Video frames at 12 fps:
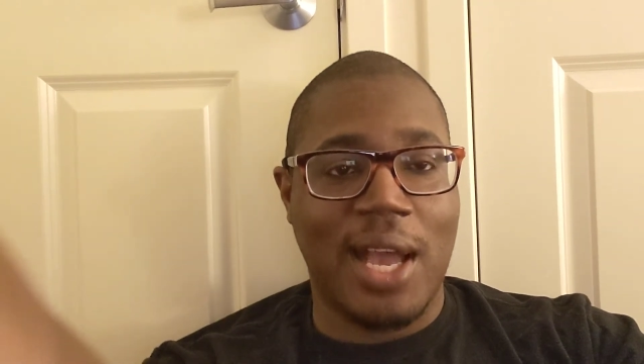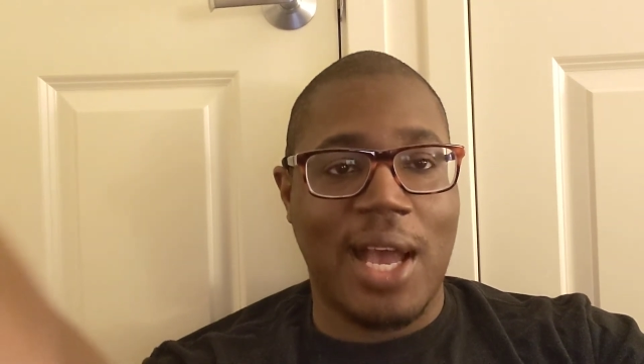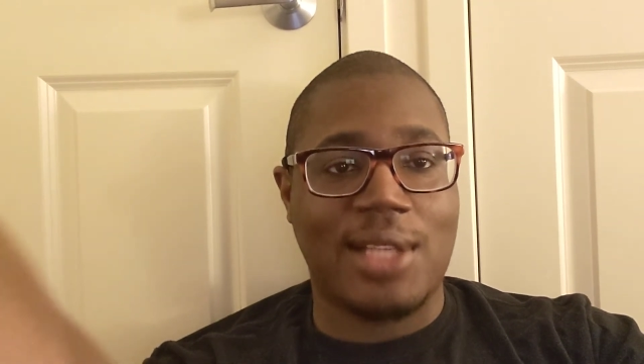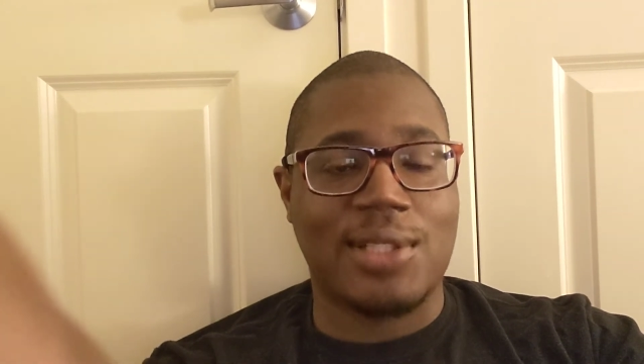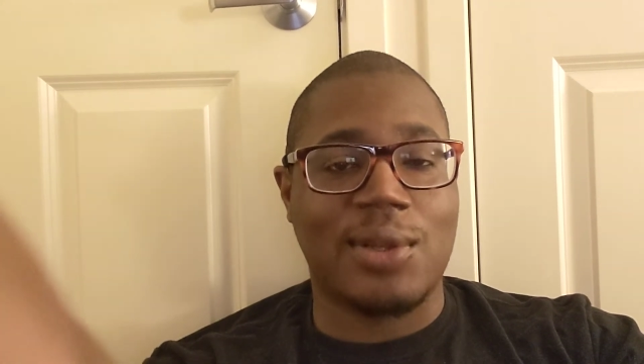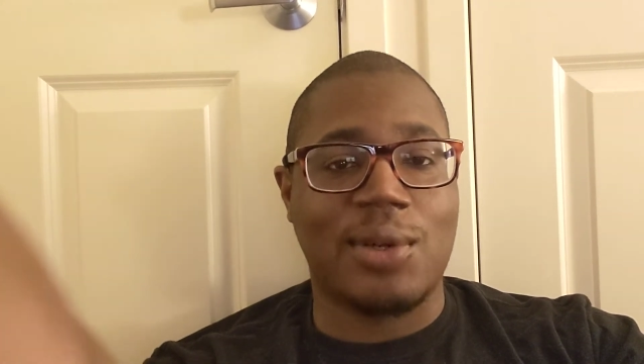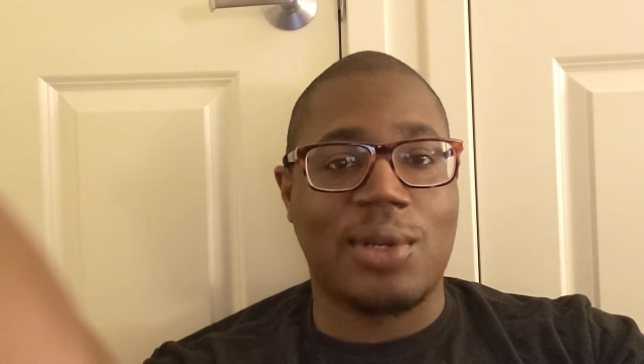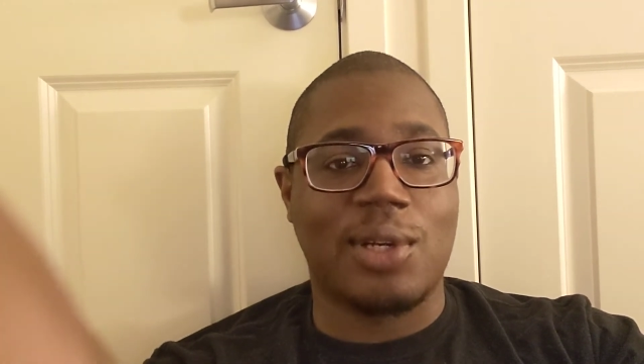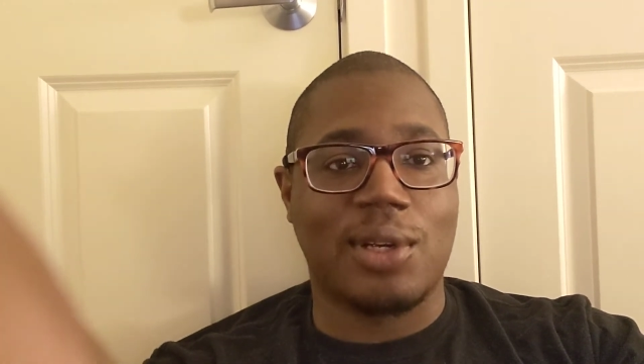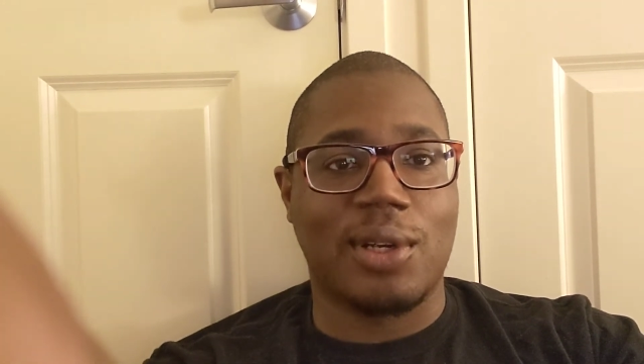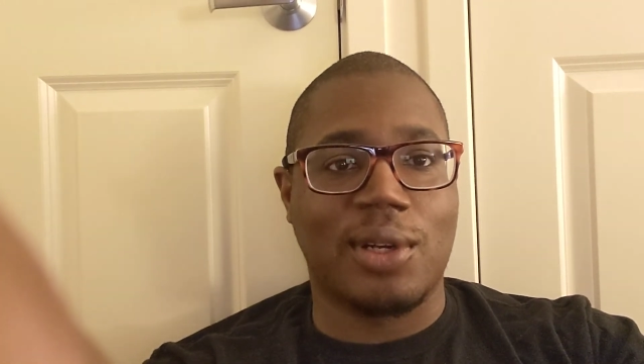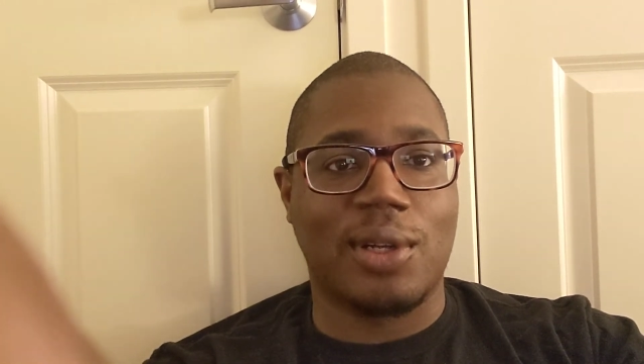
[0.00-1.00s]
as a little
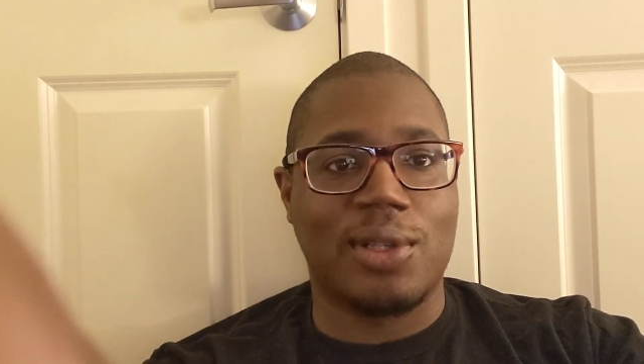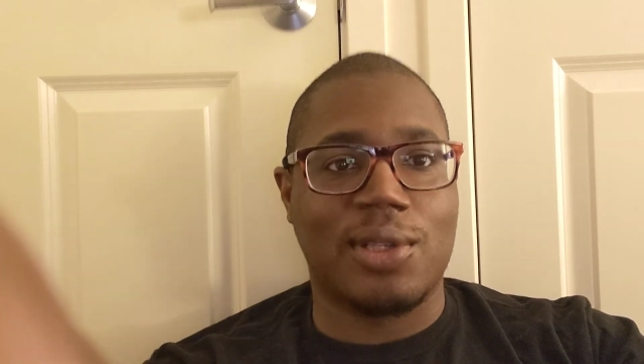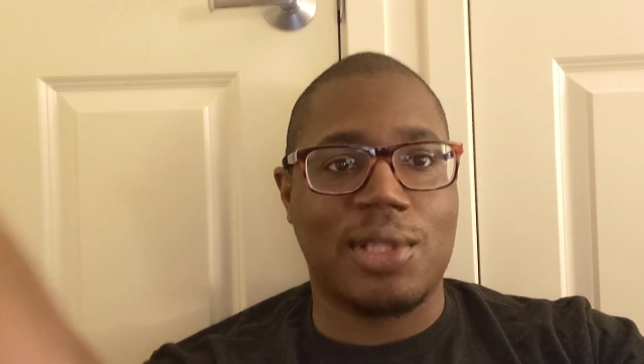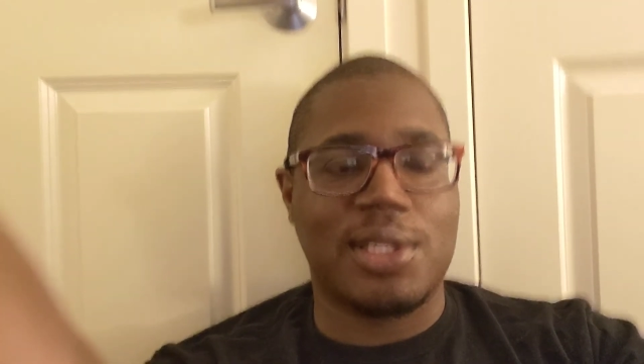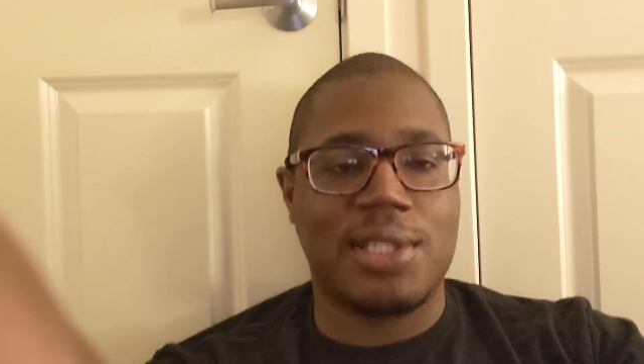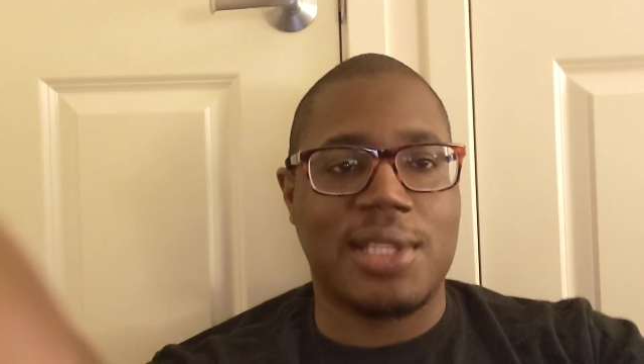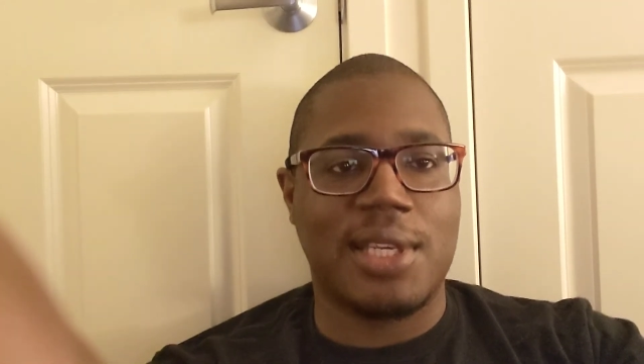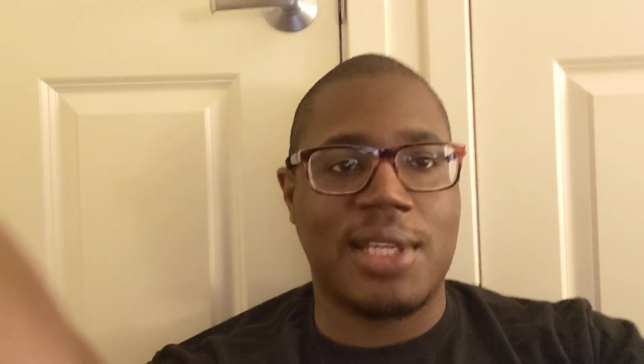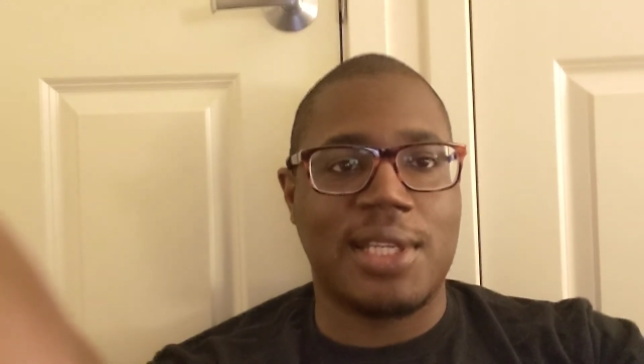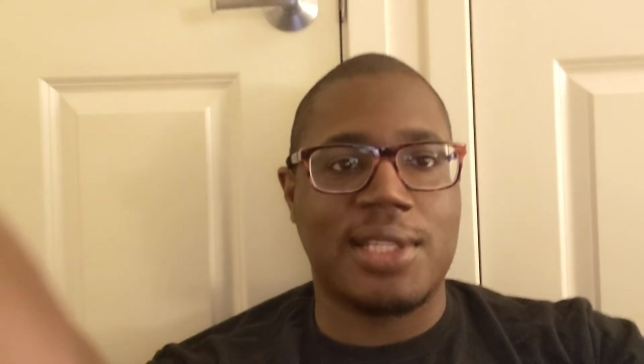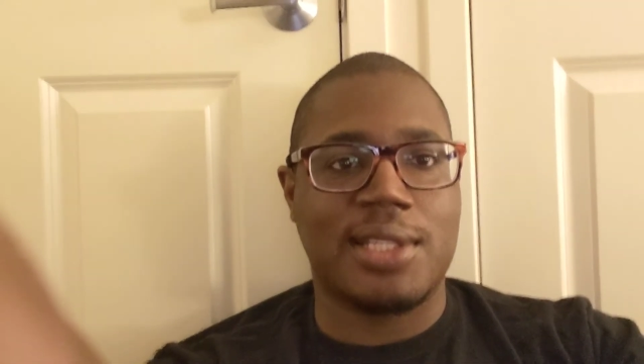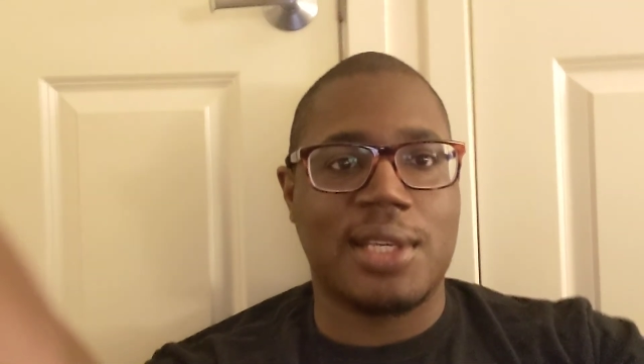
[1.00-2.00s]
girl, she
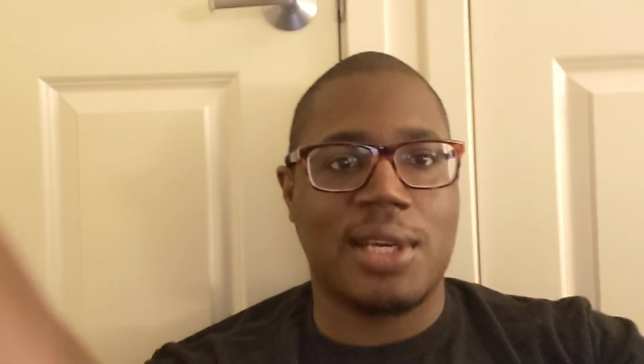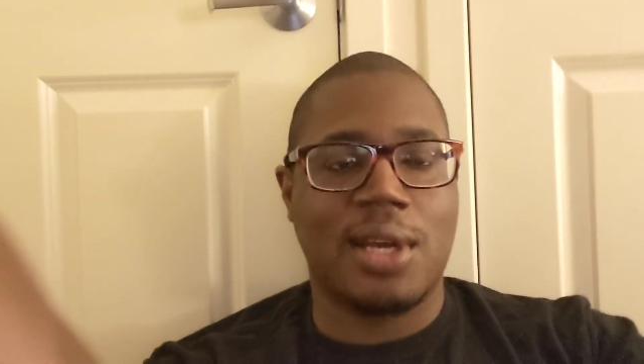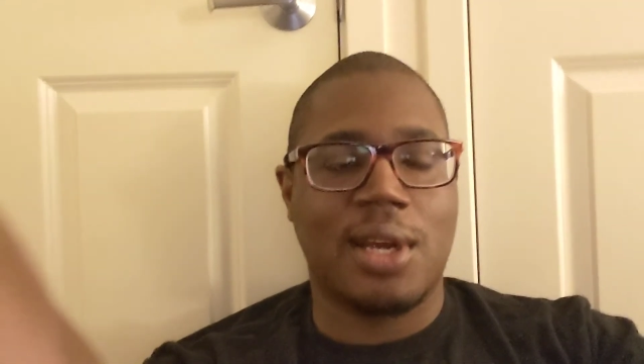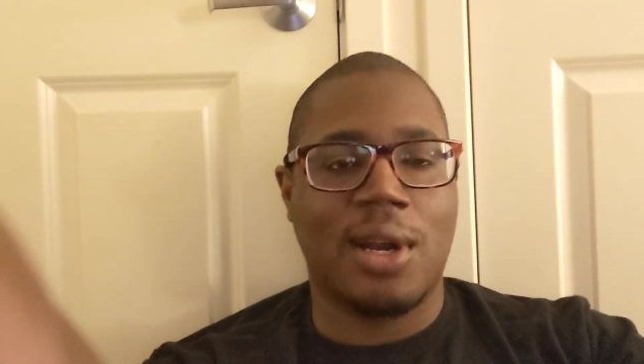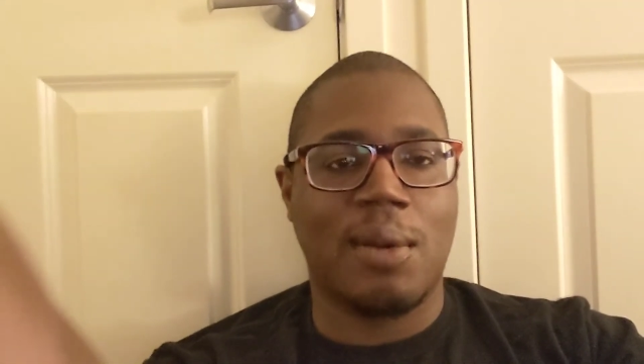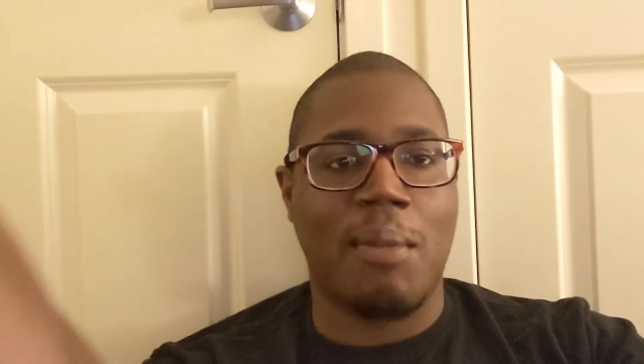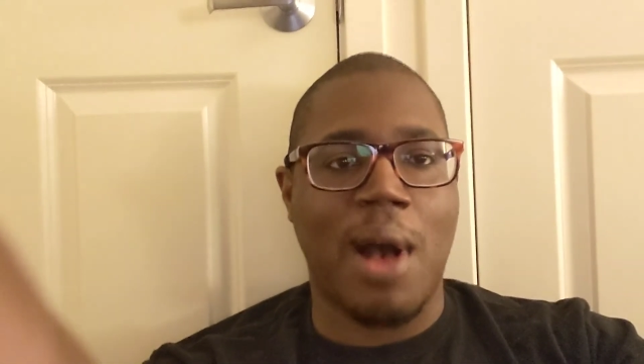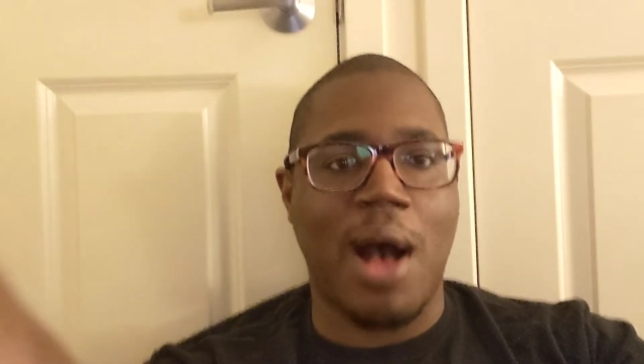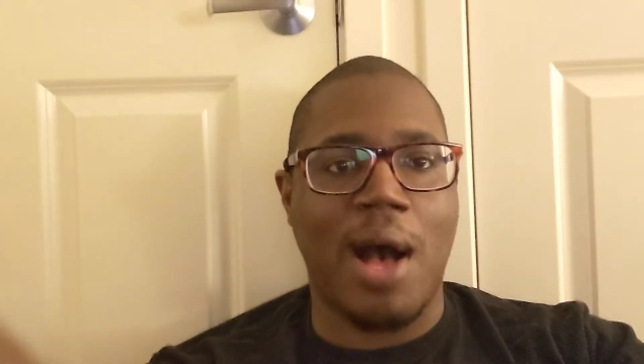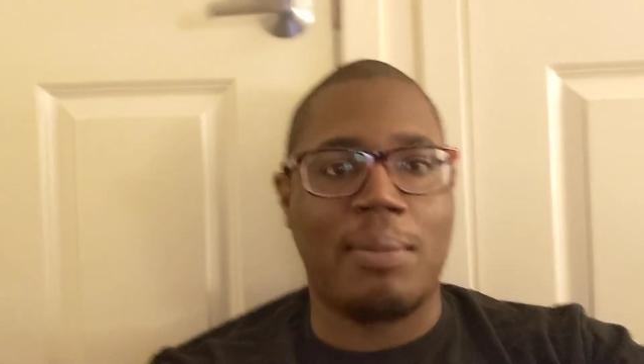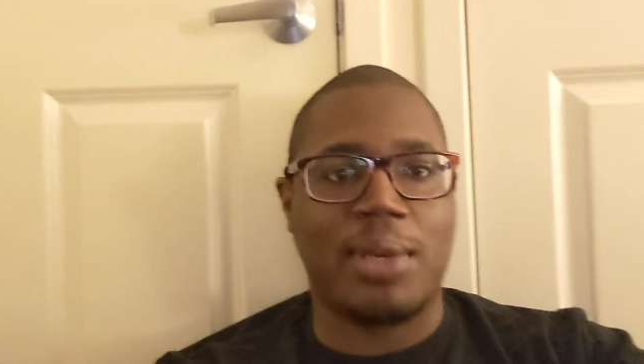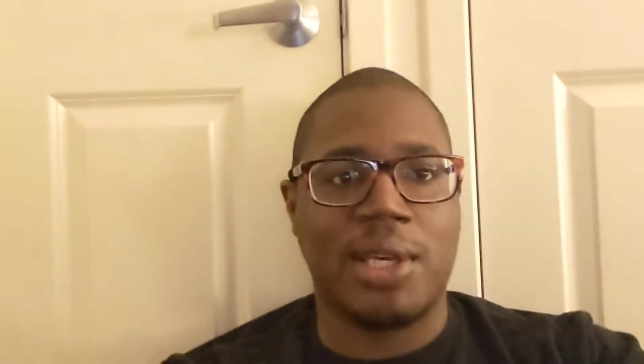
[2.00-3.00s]
sees her
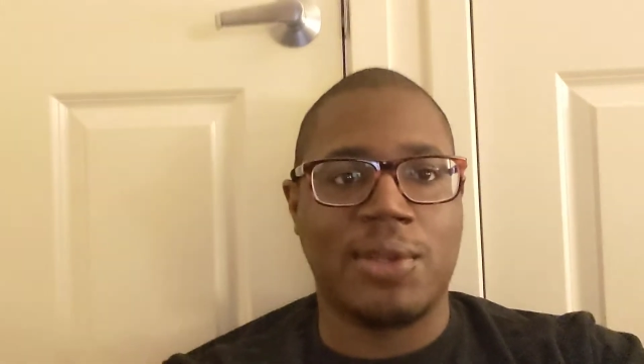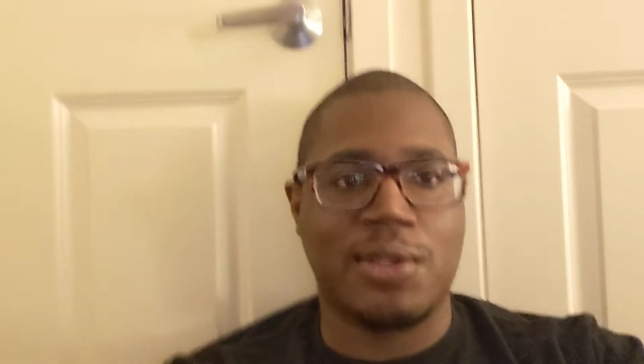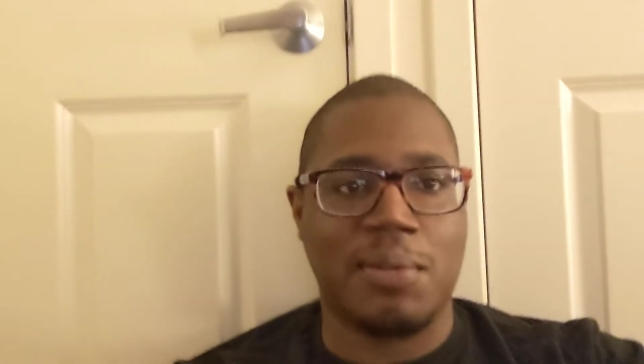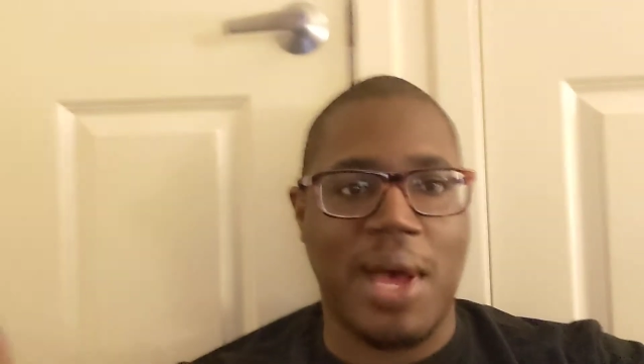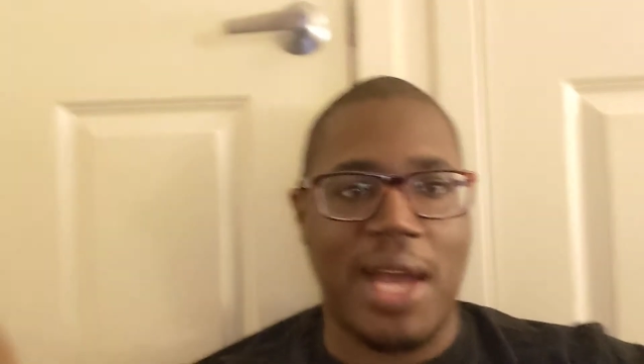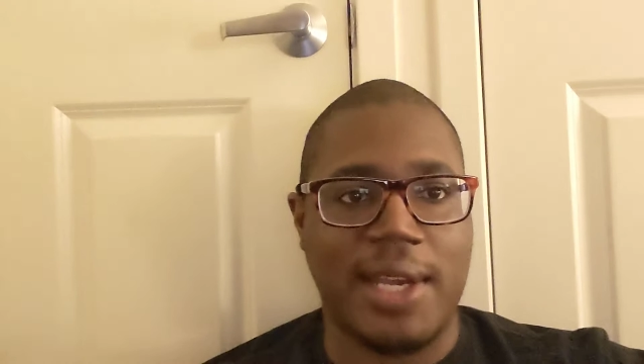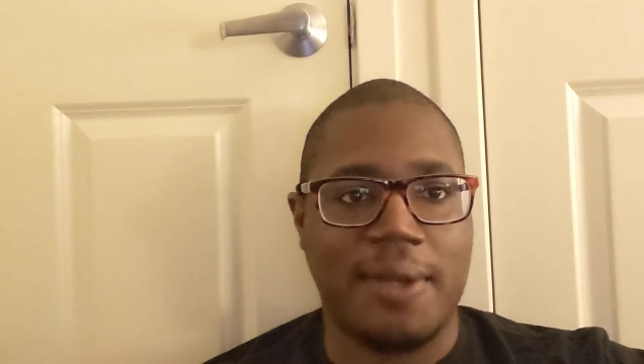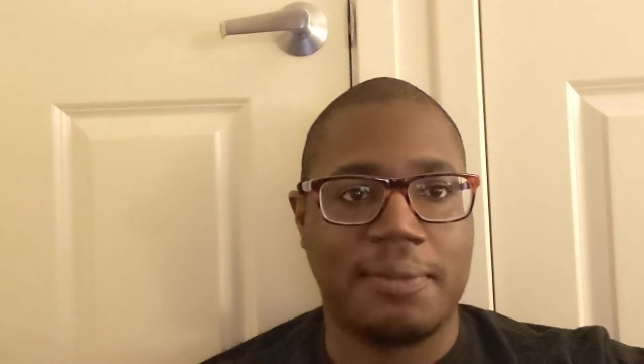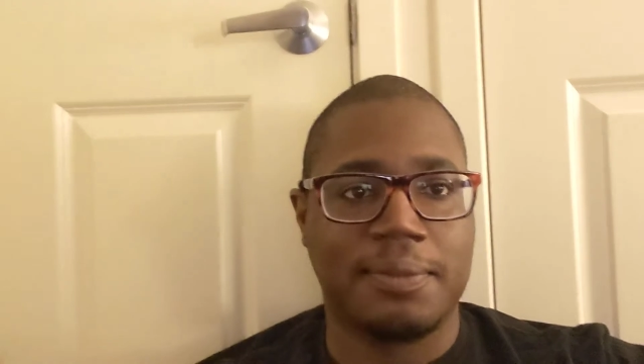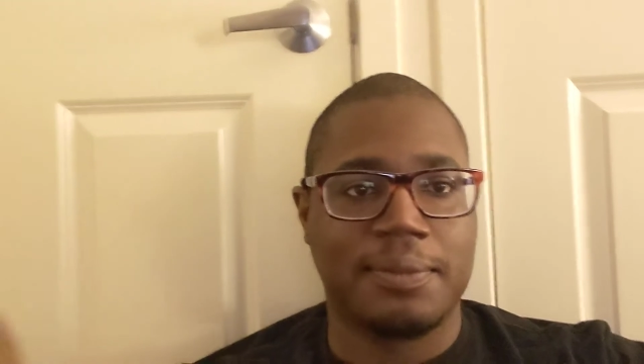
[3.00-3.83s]
mom kill somebody